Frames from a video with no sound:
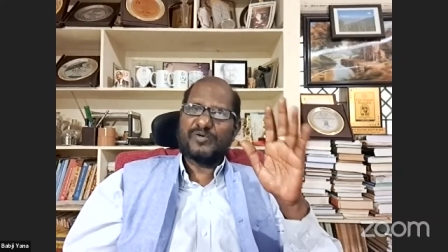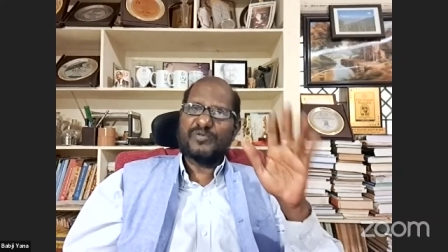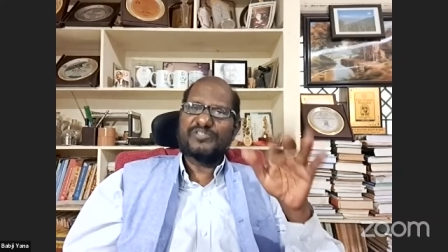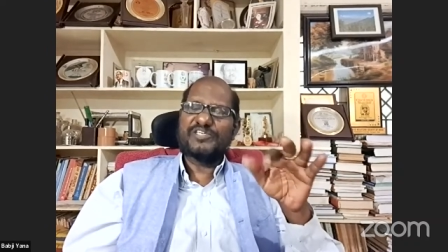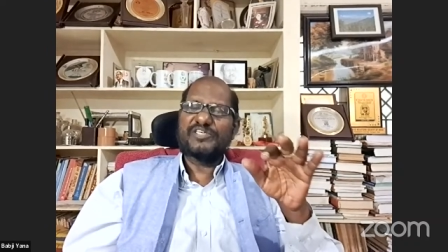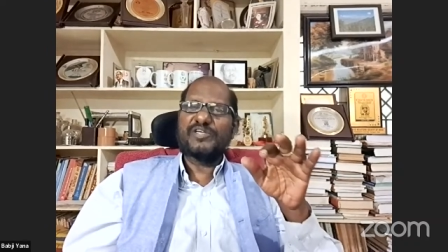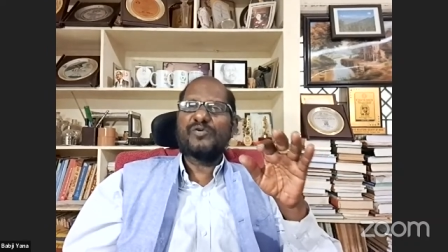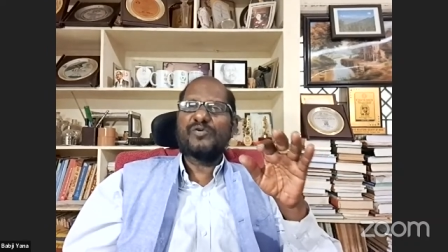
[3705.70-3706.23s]

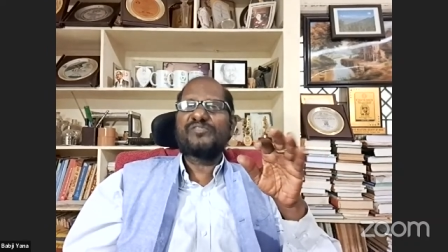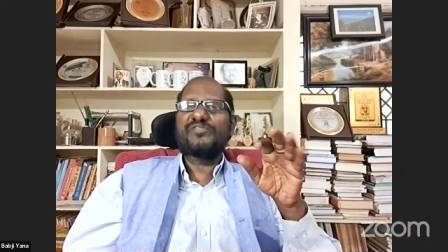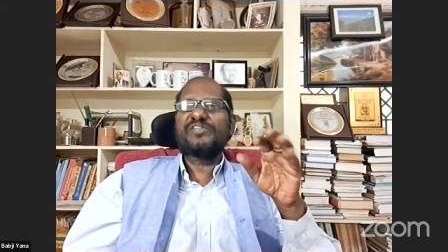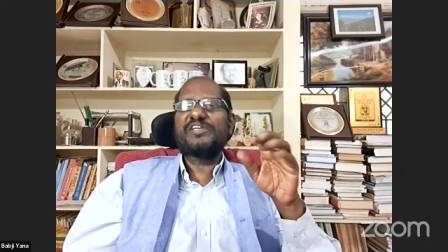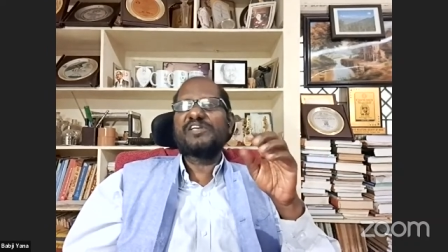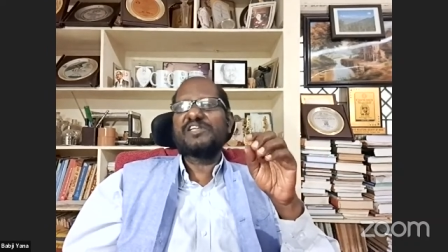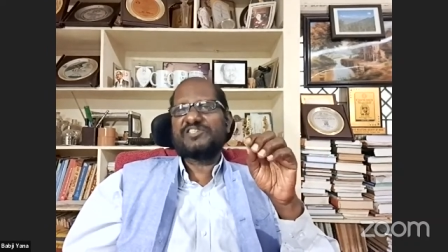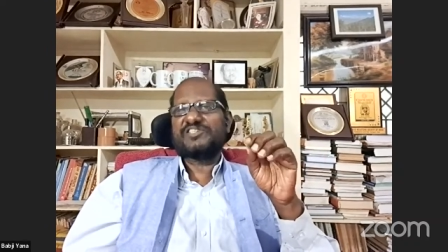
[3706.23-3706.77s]
closing down of
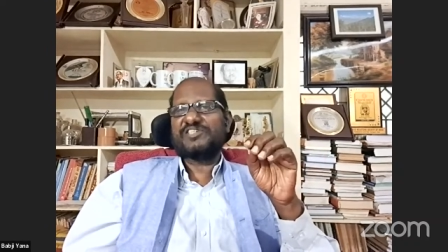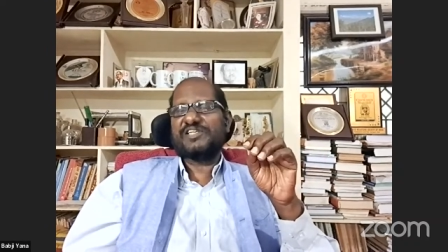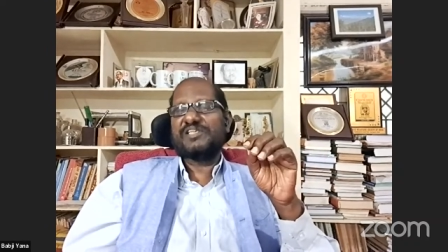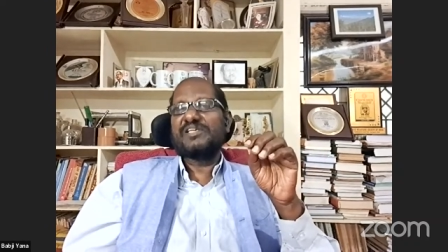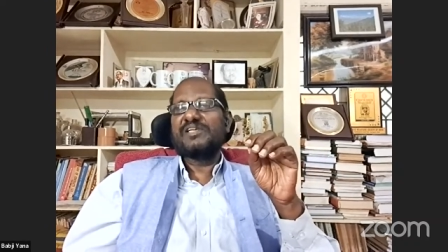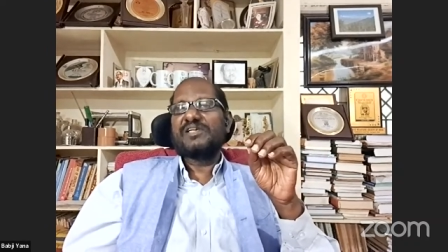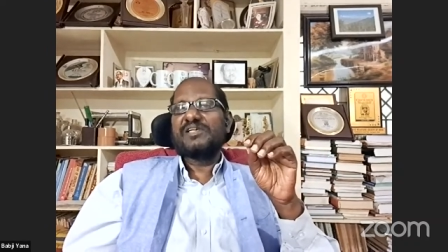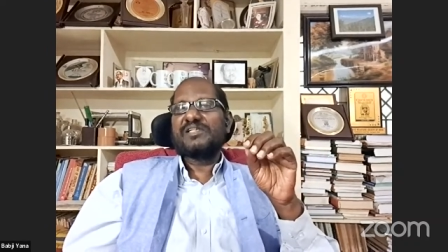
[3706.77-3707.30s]
the
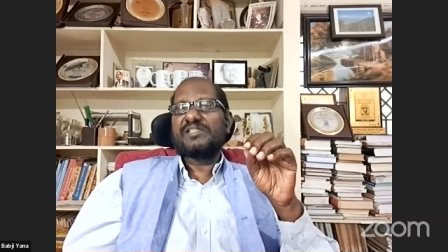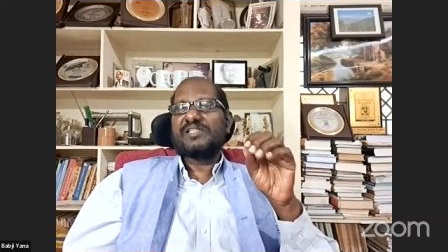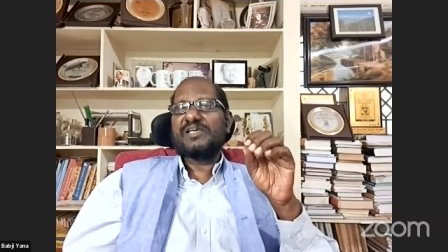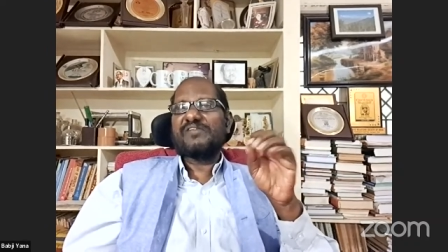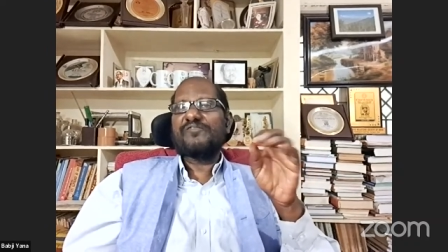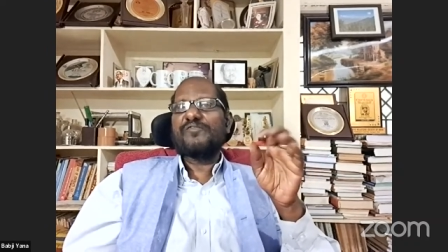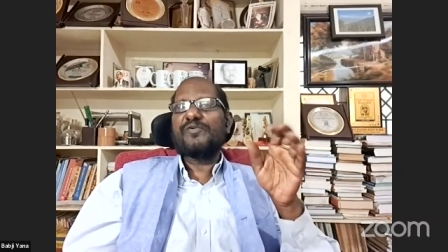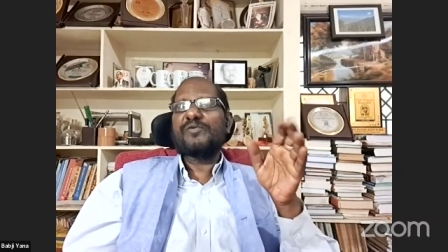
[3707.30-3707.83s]
industry.
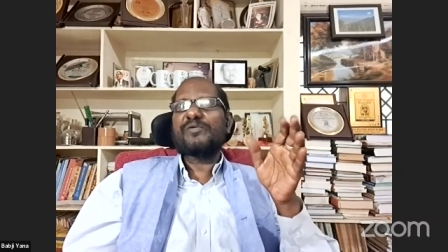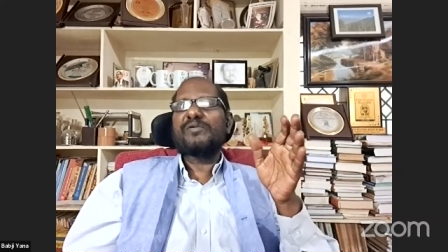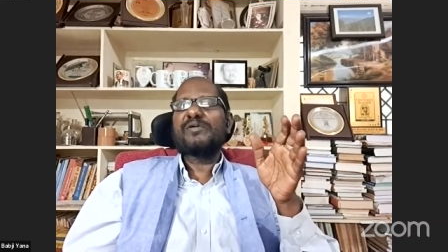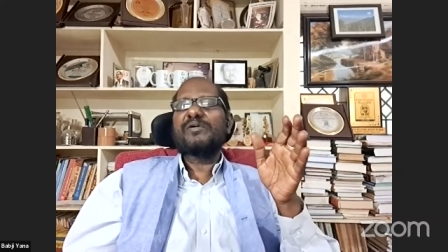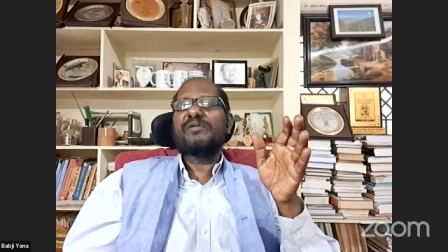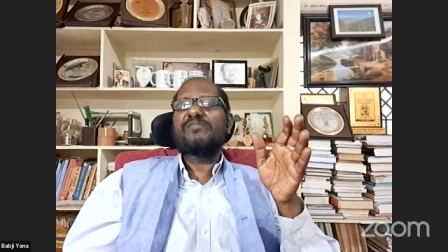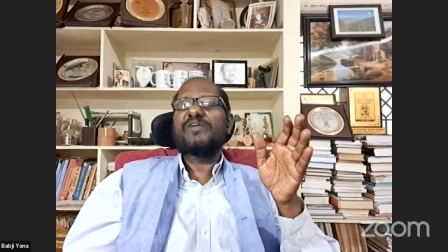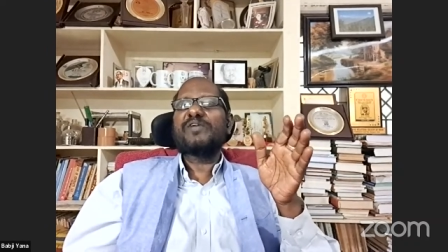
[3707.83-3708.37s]
Therefore,
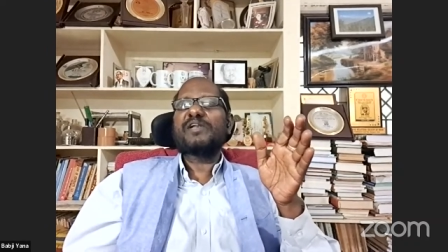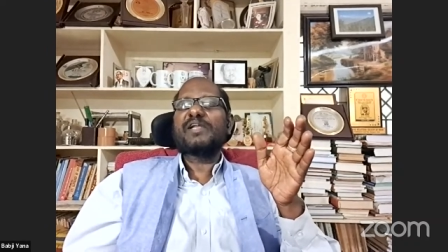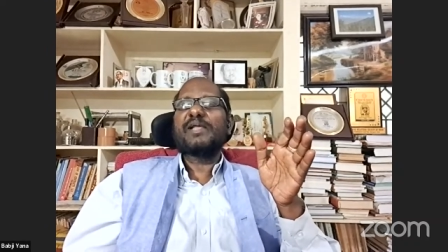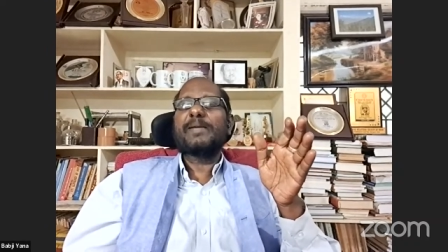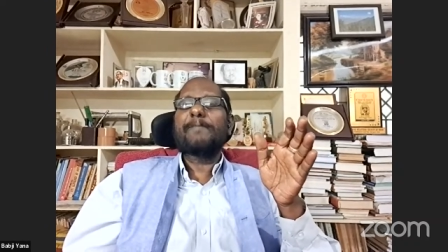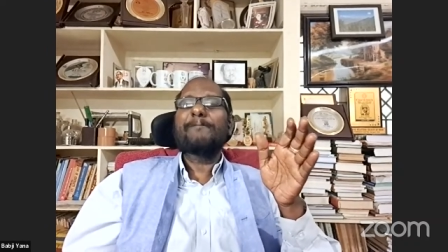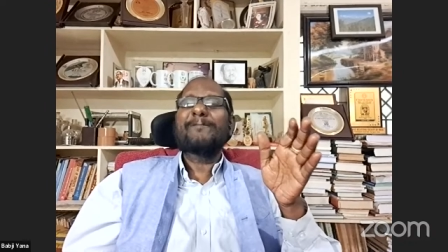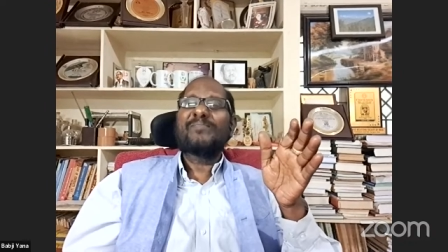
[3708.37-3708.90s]
for
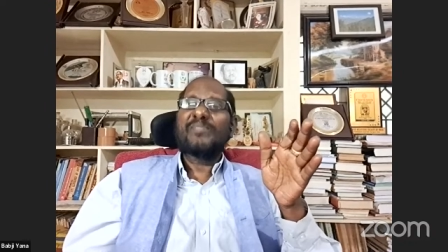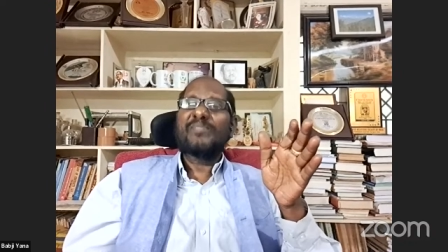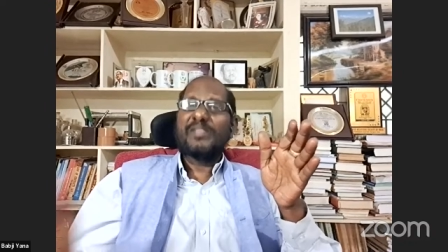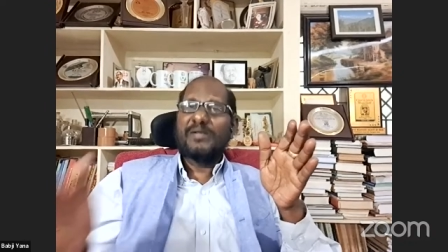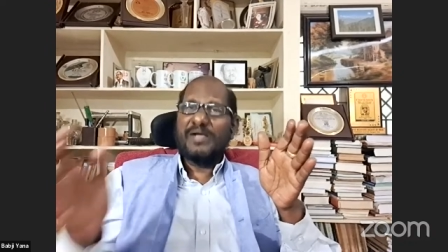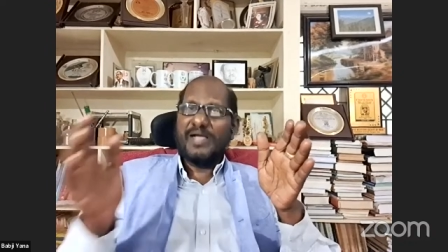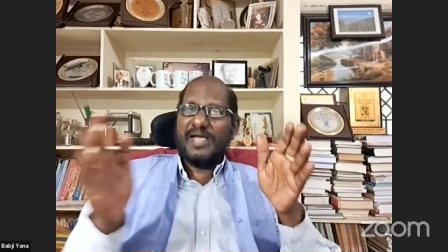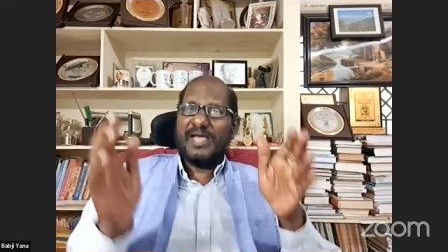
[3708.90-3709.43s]
a
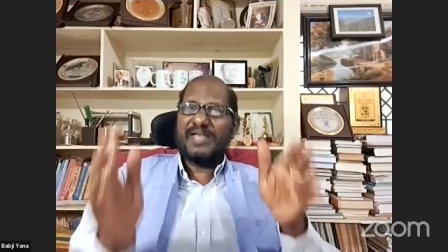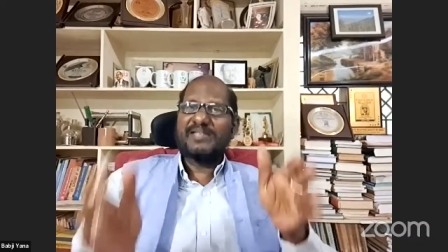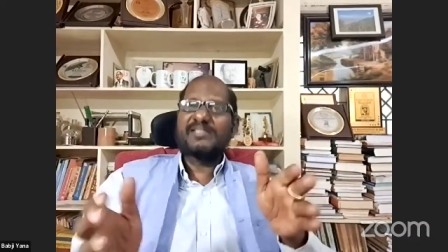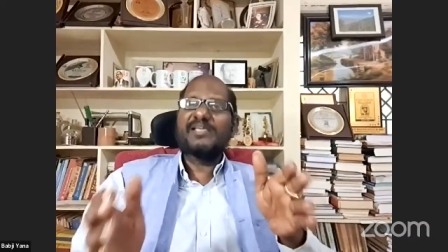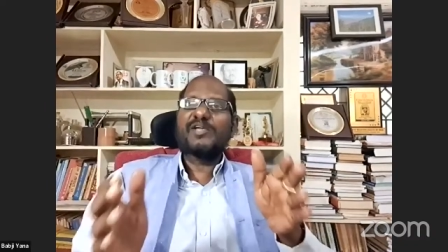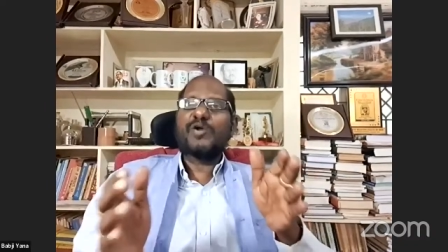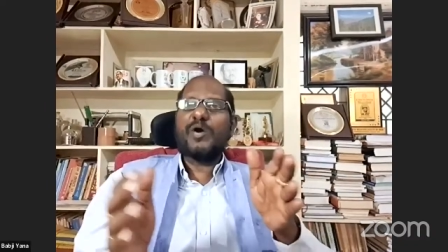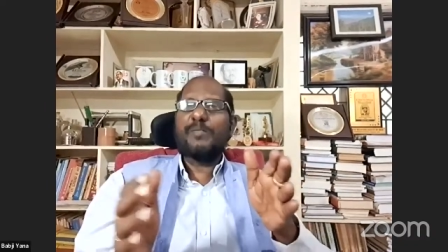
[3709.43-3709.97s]

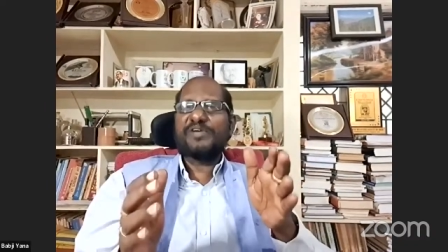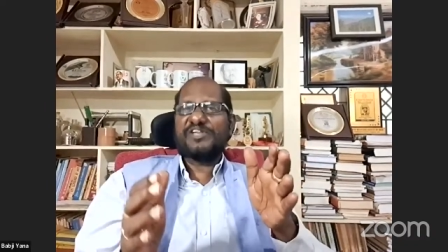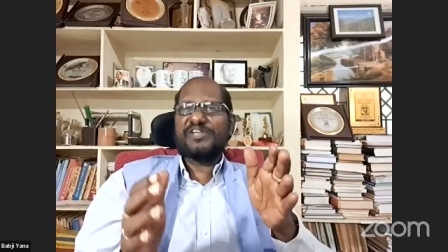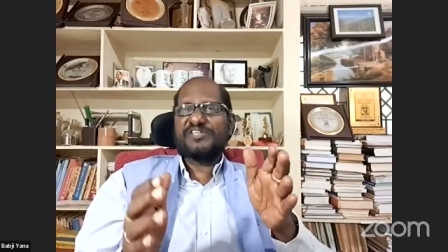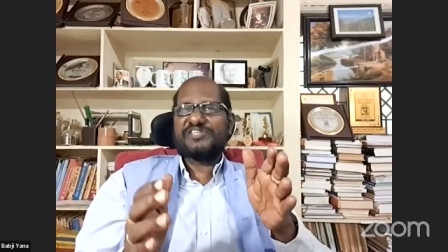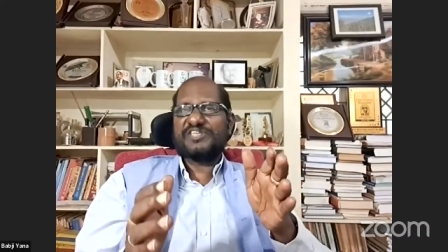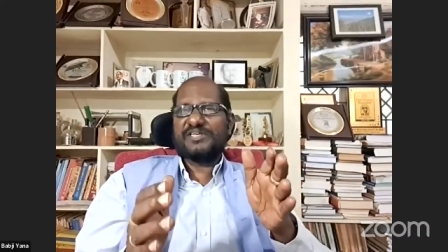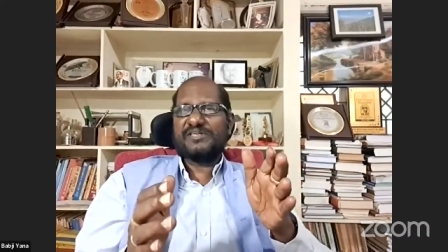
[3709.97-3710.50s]
healthy
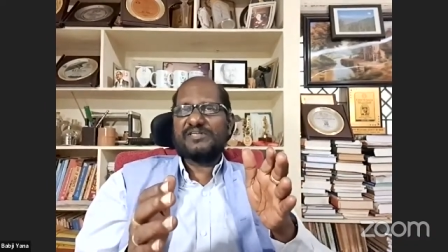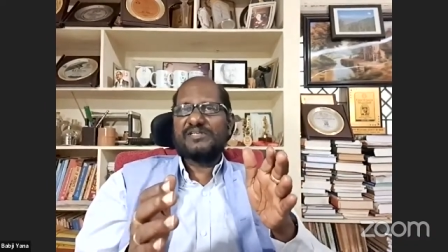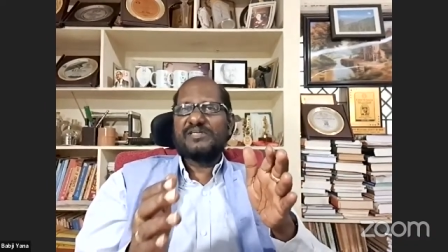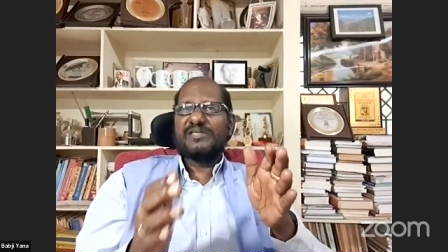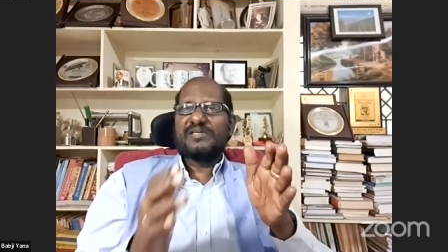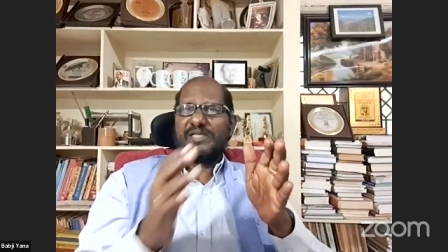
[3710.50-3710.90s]
competition,